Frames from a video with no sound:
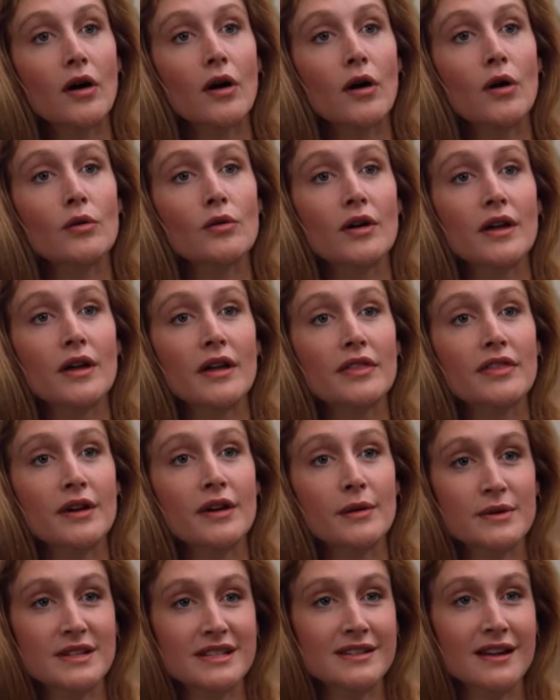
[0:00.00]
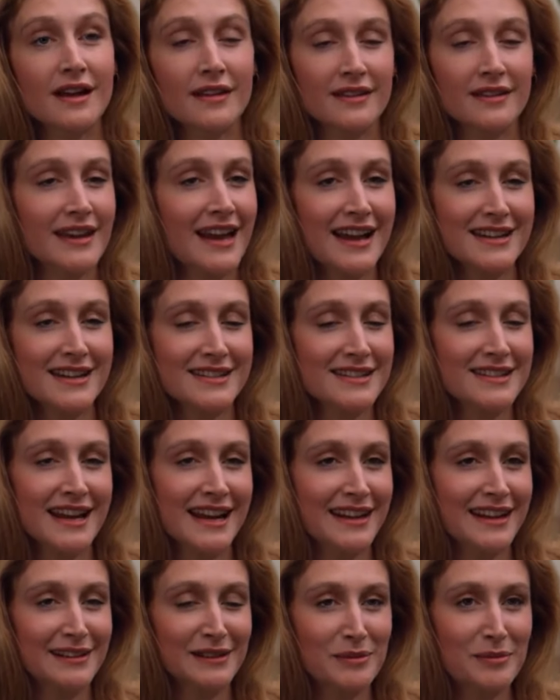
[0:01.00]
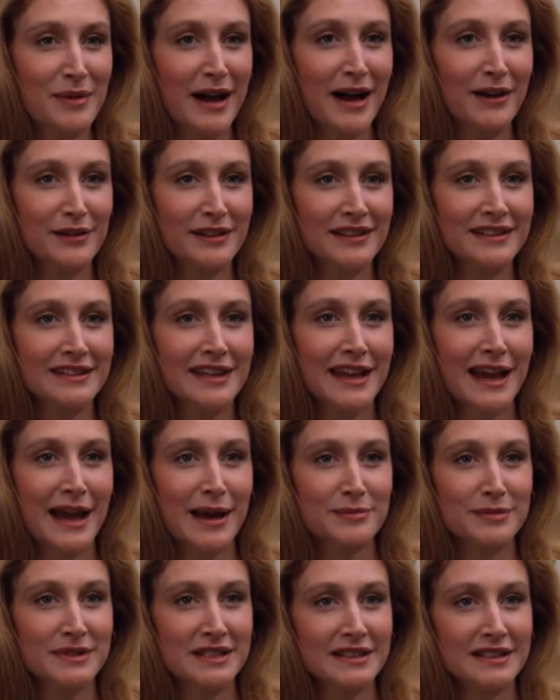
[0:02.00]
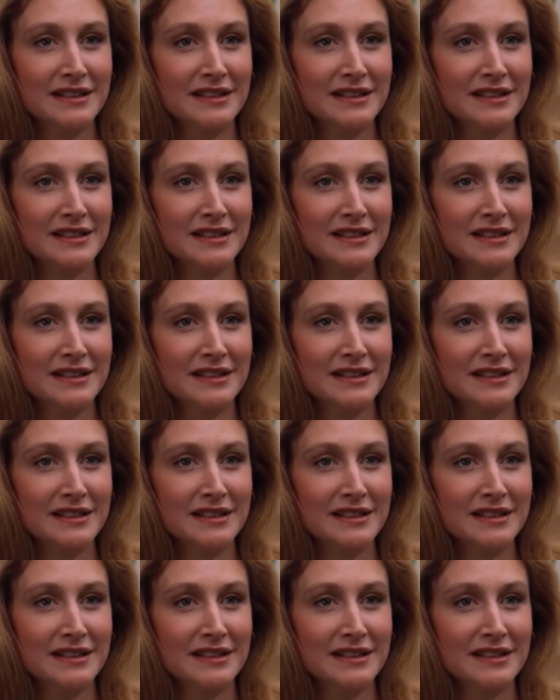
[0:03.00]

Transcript: Oh, uh, there was nothing accidental about it, Captain.